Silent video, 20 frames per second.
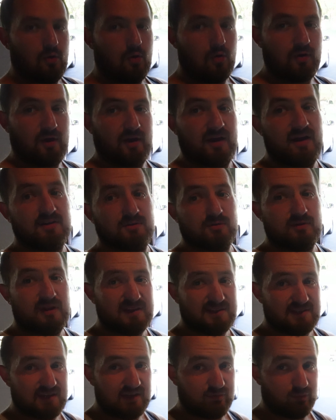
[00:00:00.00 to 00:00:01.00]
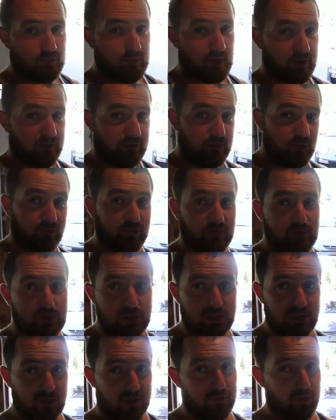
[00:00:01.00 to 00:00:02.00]
Okay guys, so that's it for my review of the
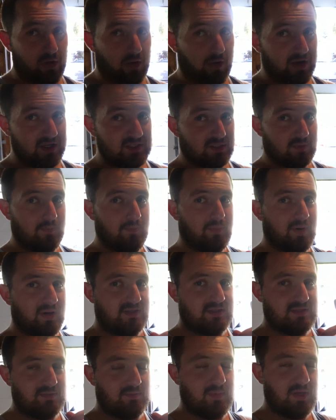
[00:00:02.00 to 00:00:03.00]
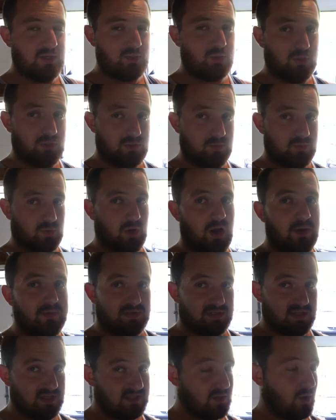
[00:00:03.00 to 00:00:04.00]
Gt3 Rs, but make sure you subscribe
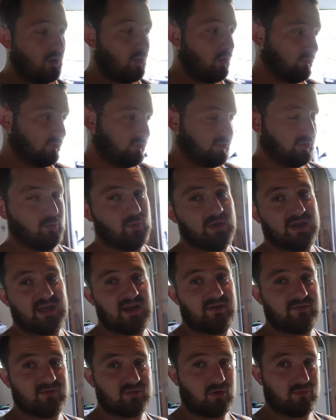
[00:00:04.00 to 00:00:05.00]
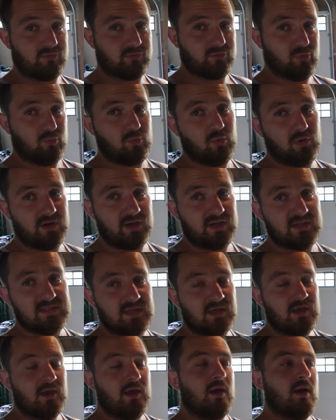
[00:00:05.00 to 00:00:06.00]
because that's not over for the weekend. I have this car for 2 more
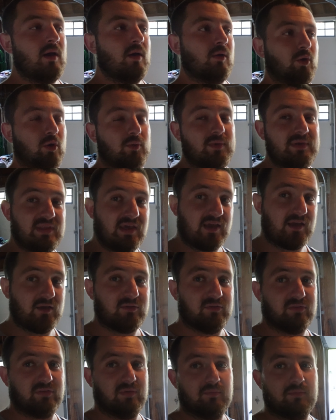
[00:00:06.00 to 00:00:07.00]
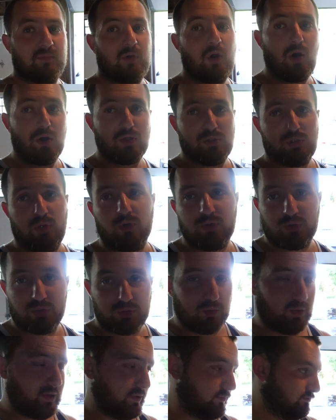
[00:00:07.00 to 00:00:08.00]
days. I'm going to be taking it to some car shows,
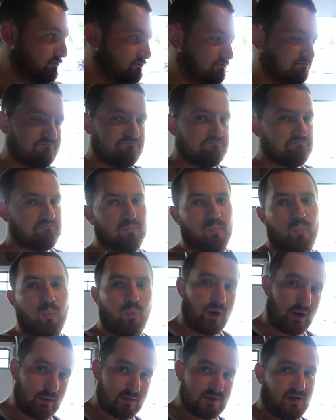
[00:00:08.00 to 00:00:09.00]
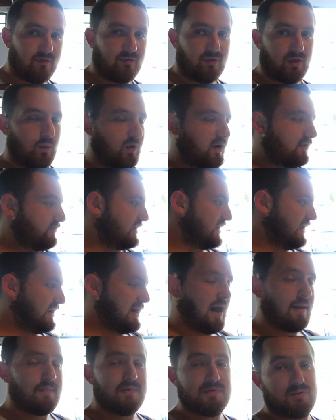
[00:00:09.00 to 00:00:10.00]
just doing random stuff with it, whatever kind
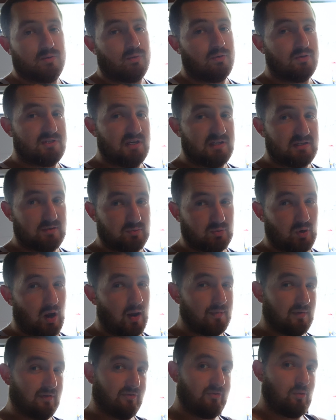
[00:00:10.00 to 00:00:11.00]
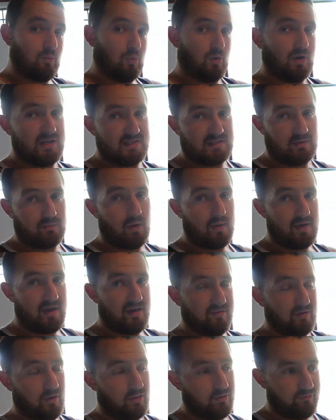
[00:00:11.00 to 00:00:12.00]
of happens. So stay subscribed. In a few more days, I'll probably
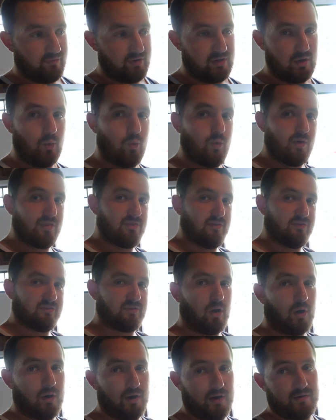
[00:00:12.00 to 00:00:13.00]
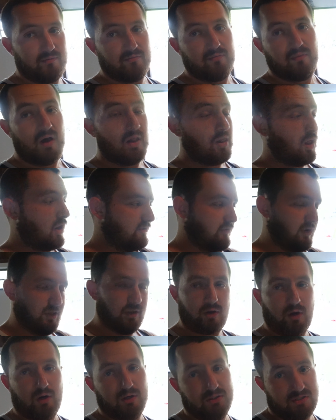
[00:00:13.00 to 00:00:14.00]
have another video with this car and a lot of
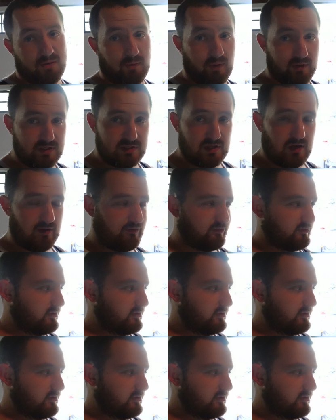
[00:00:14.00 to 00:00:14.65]
other cars and some other stuff.